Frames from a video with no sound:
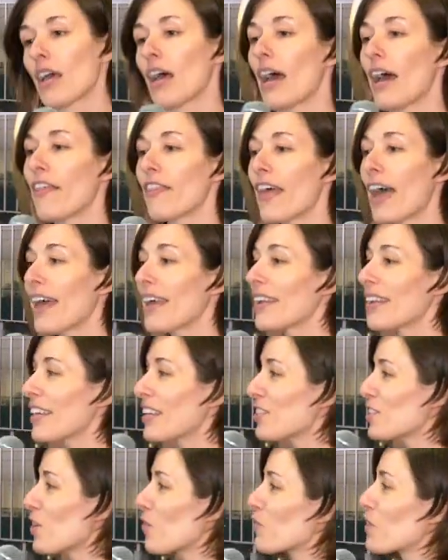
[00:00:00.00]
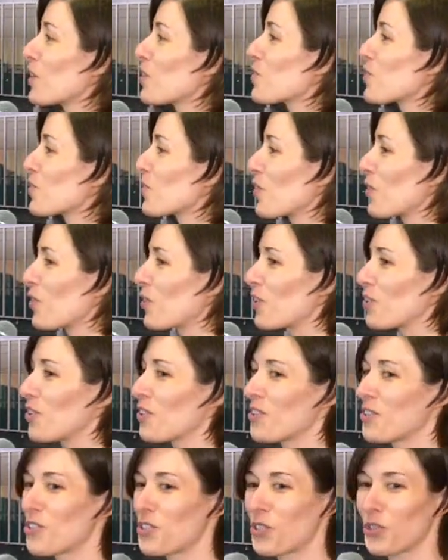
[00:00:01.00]
and that is of concern
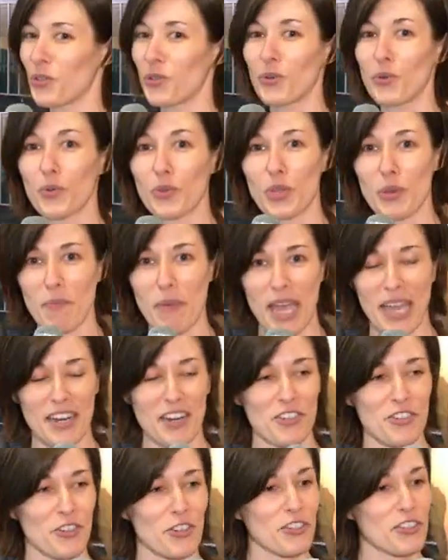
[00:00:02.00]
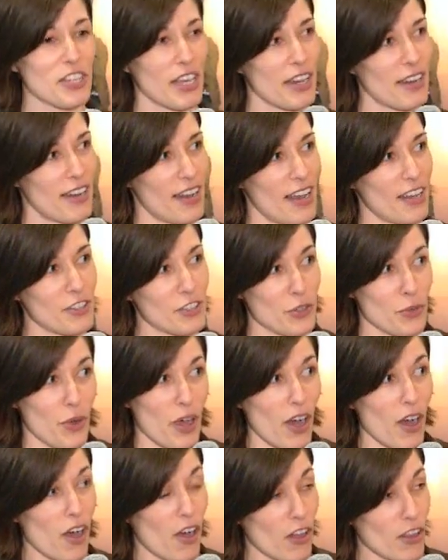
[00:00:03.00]
to the managers and, and to
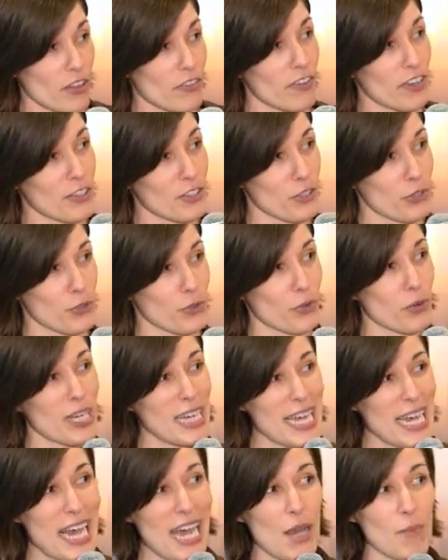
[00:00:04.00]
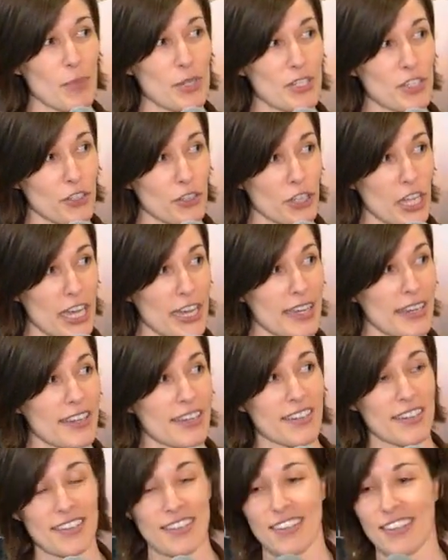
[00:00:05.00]
all of us who happen to
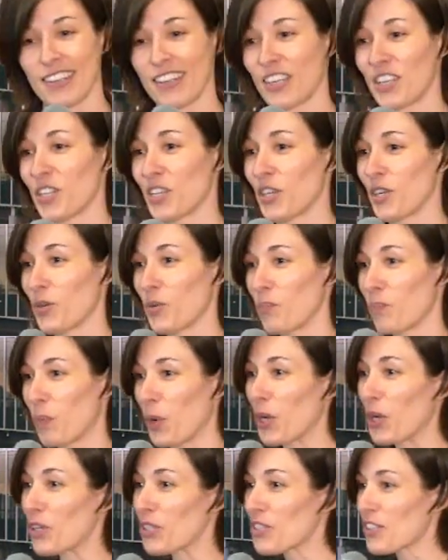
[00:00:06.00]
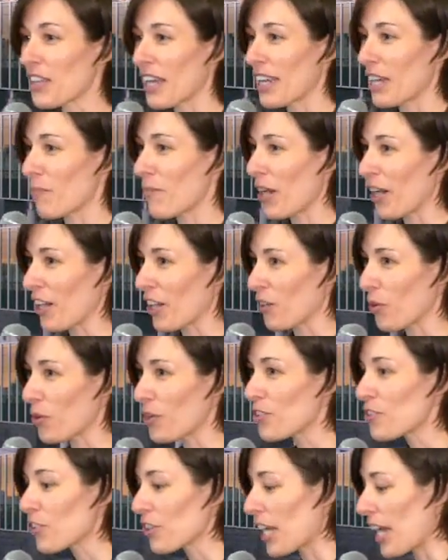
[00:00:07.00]
like birds like American
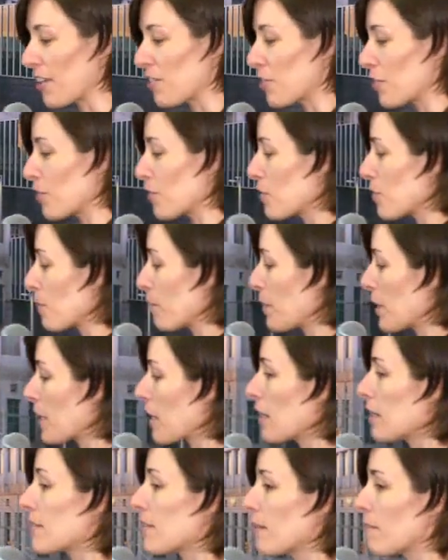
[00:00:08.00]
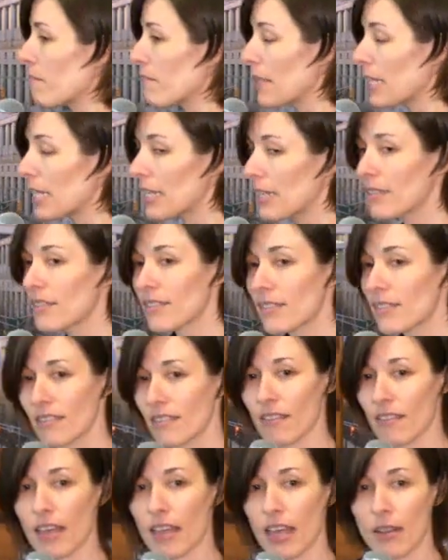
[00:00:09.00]
oyster catchers because it means
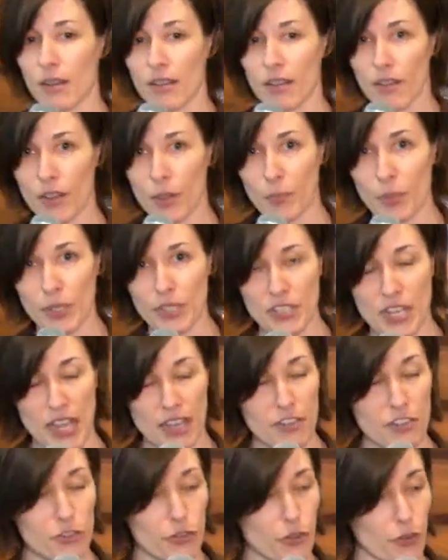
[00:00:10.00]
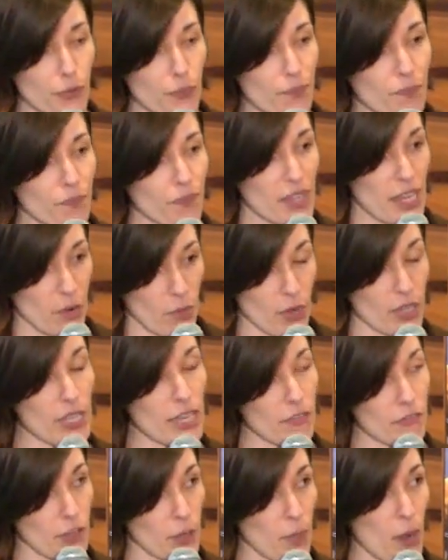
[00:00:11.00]
that the potential,
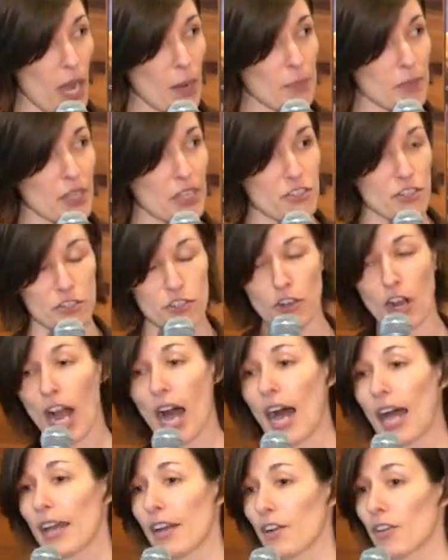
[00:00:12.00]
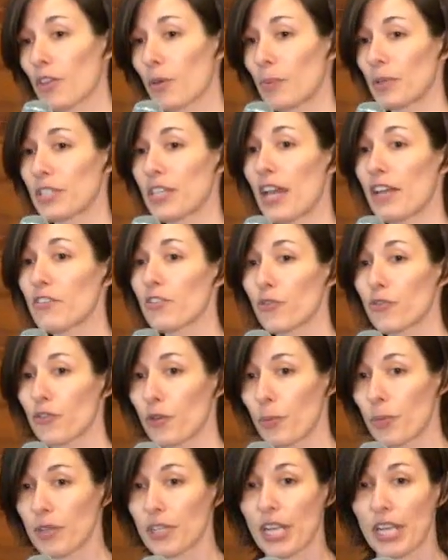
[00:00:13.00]
if their populations are higher, the potential
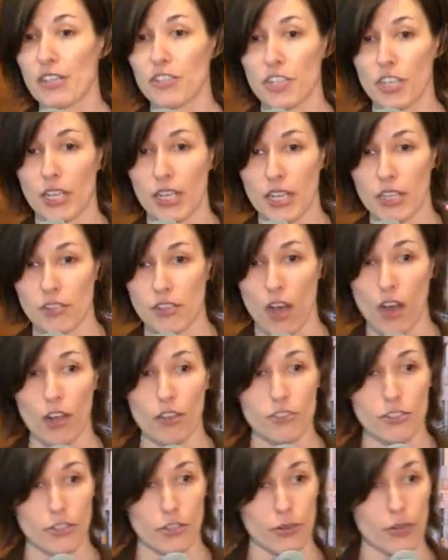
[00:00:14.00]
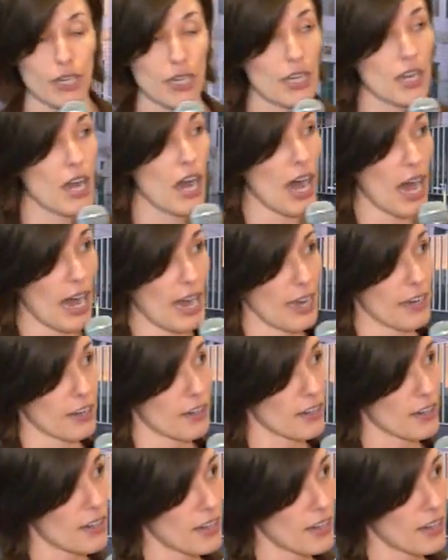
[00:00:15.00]
for predation is also higher.